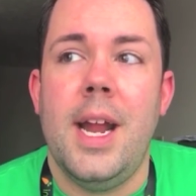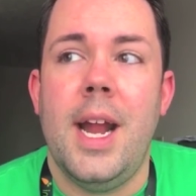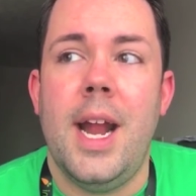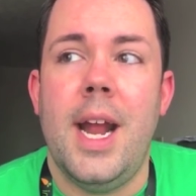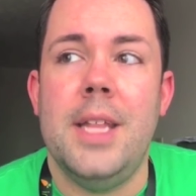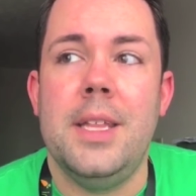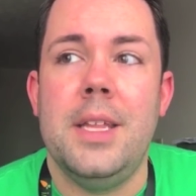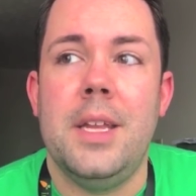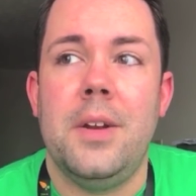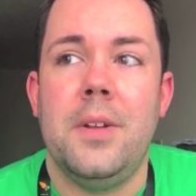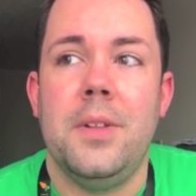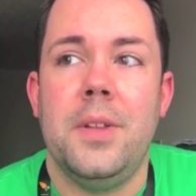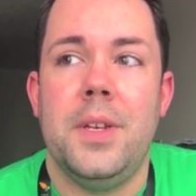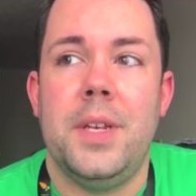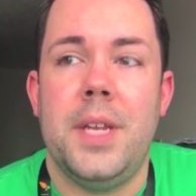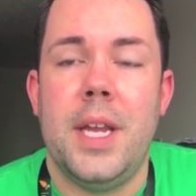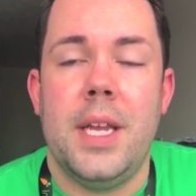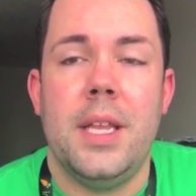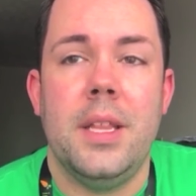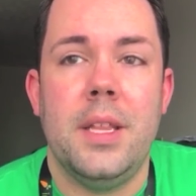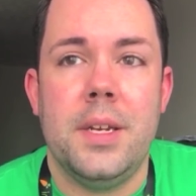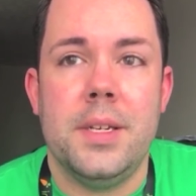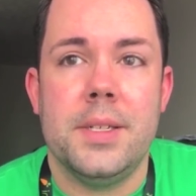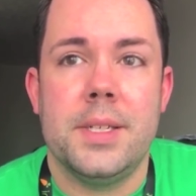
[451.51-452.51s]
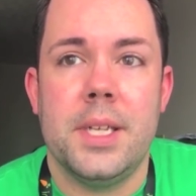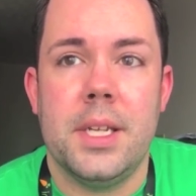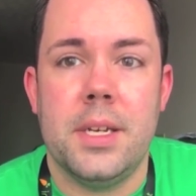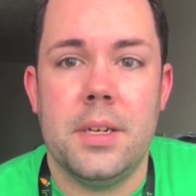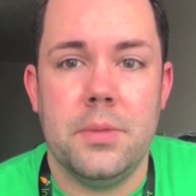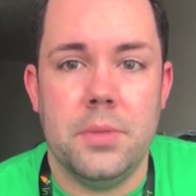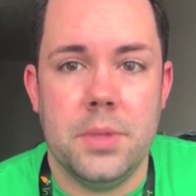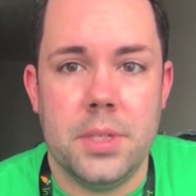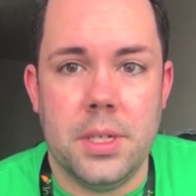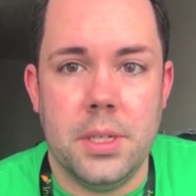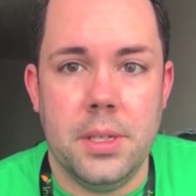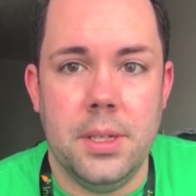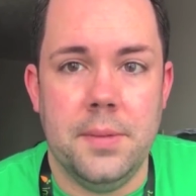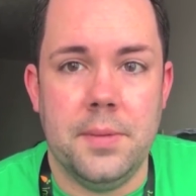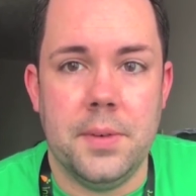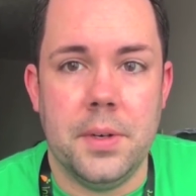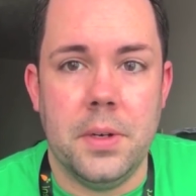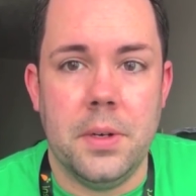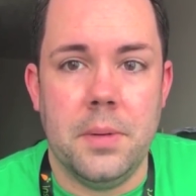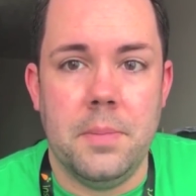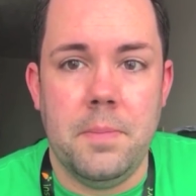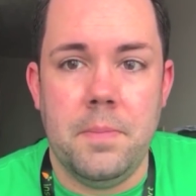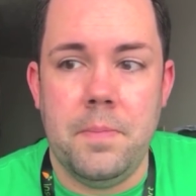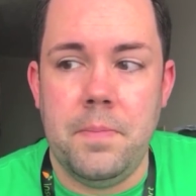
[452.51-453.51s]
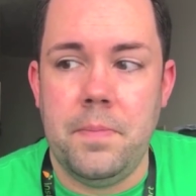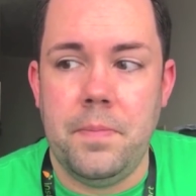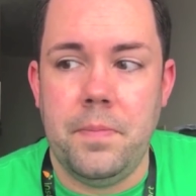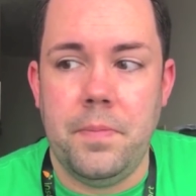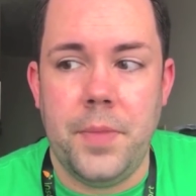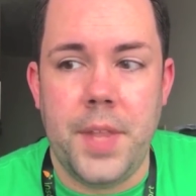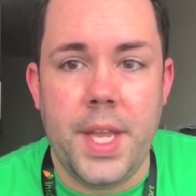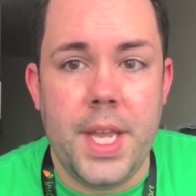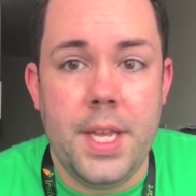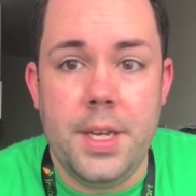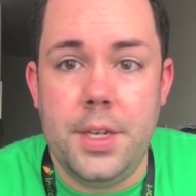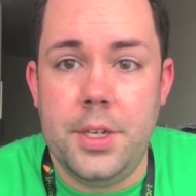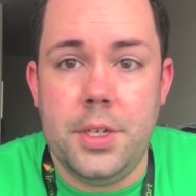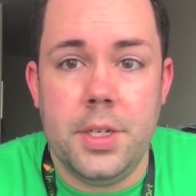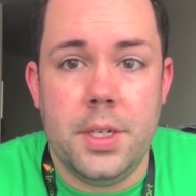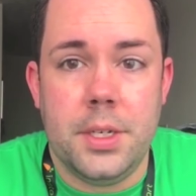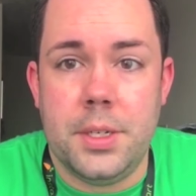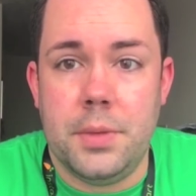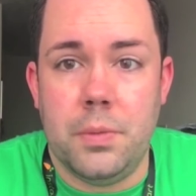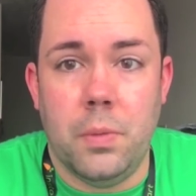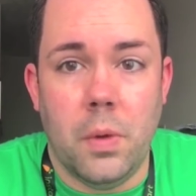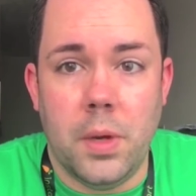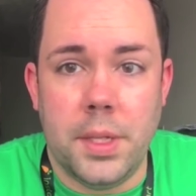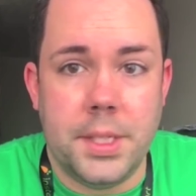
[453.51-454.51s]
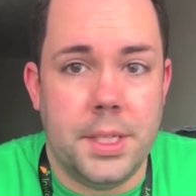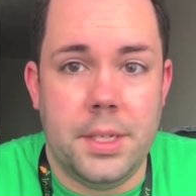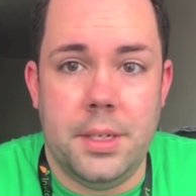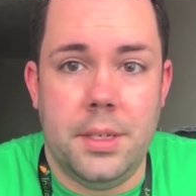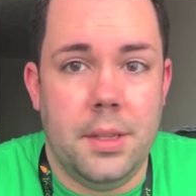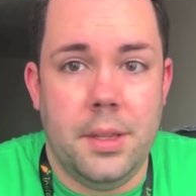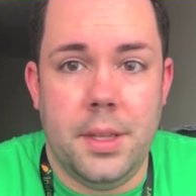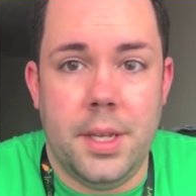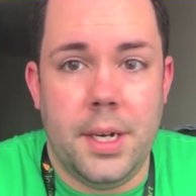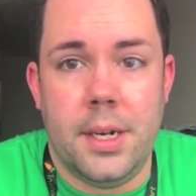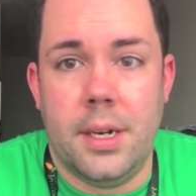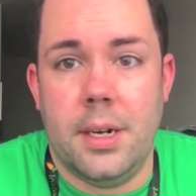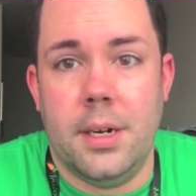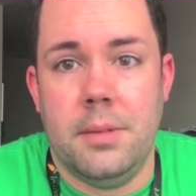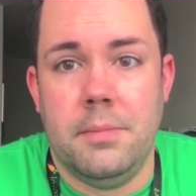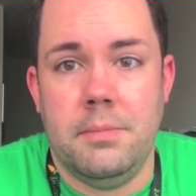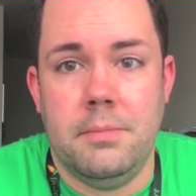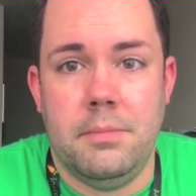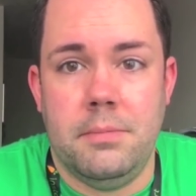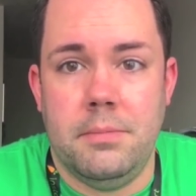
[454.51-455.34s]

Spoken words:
And then on the day that it said it was delivered, it just wasn't there.